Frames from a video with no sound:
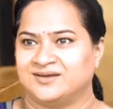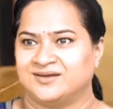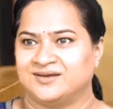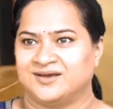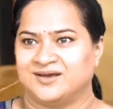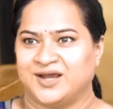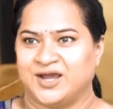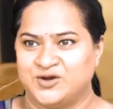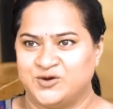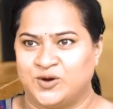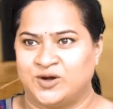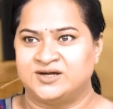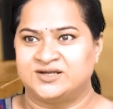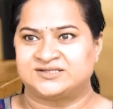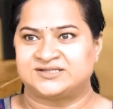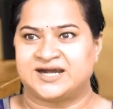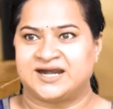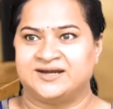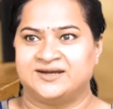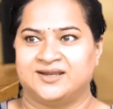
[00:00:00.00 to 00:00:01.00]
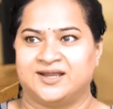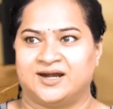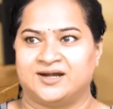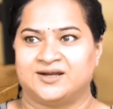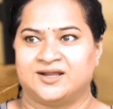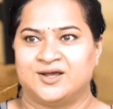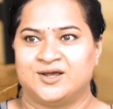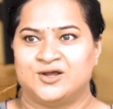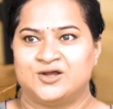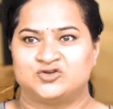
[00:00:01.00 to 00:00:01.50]
Can you understand that?
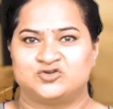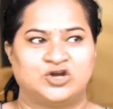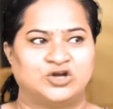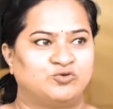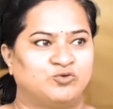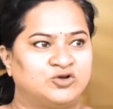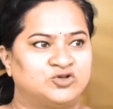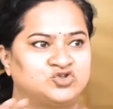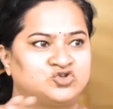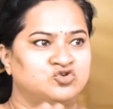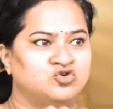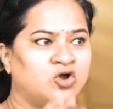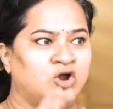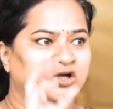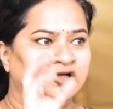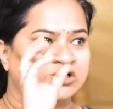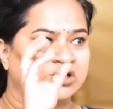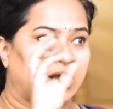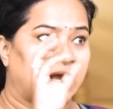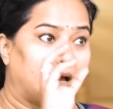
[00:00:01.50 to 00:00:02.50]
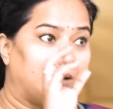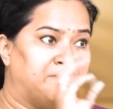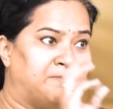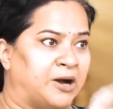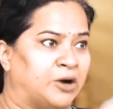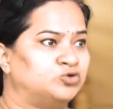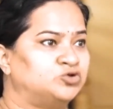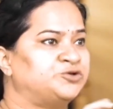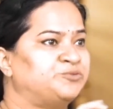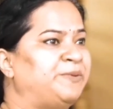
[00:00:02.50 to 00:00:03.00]
So it was not
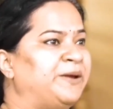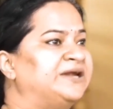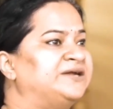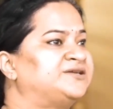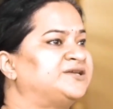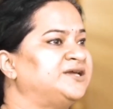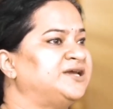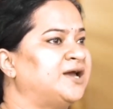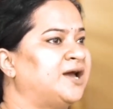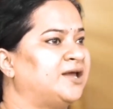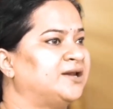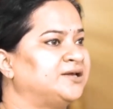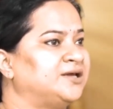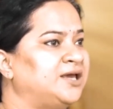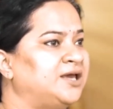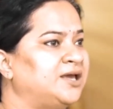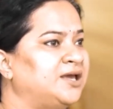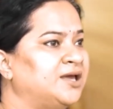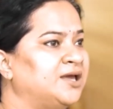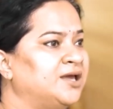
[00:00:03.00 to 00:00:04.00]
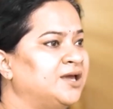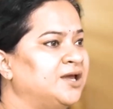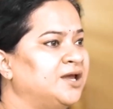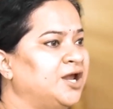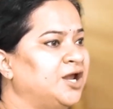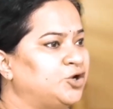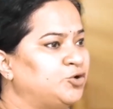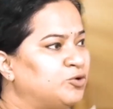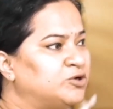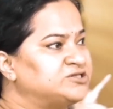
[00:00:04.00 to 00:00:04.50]
about patriarchy,
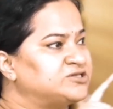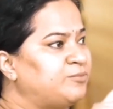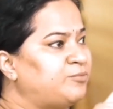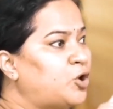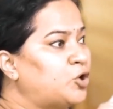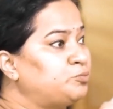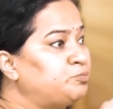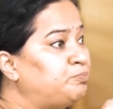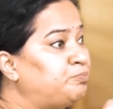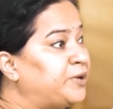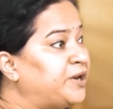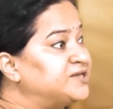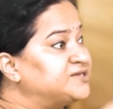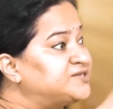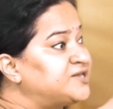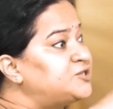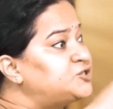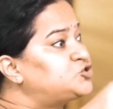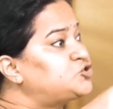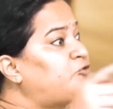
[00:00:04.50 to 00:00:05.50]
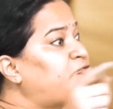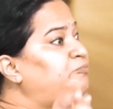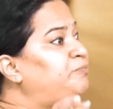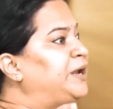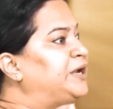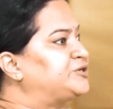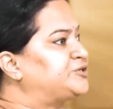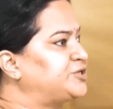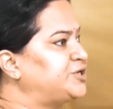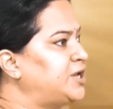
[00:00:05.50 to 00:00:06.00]
it was about presence of
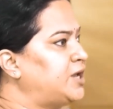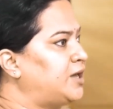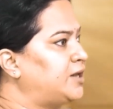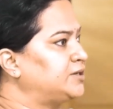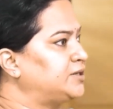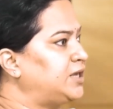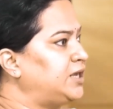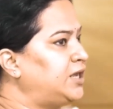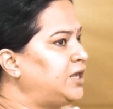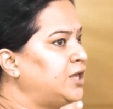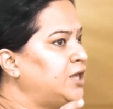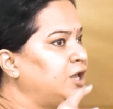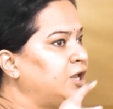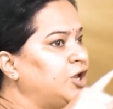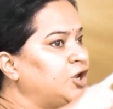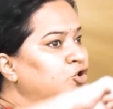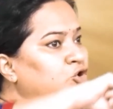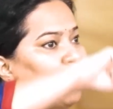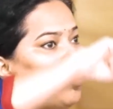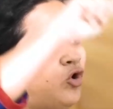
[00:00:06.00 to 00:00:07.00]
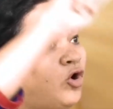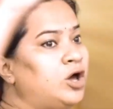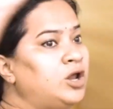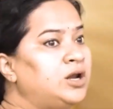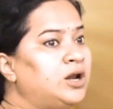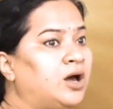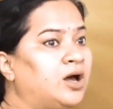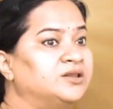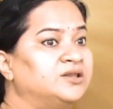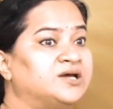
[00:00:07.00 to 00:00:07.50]
patriarchy in all
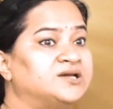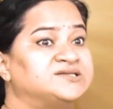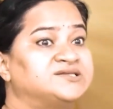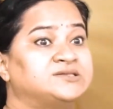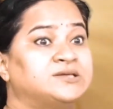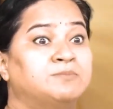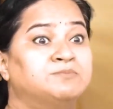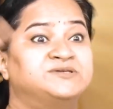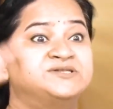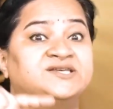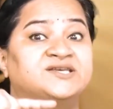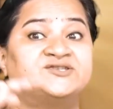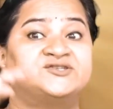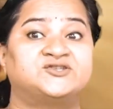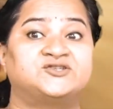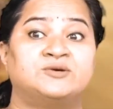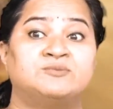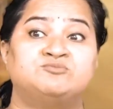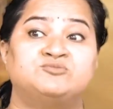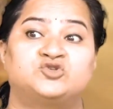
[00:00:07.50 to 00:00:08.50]
other subsystems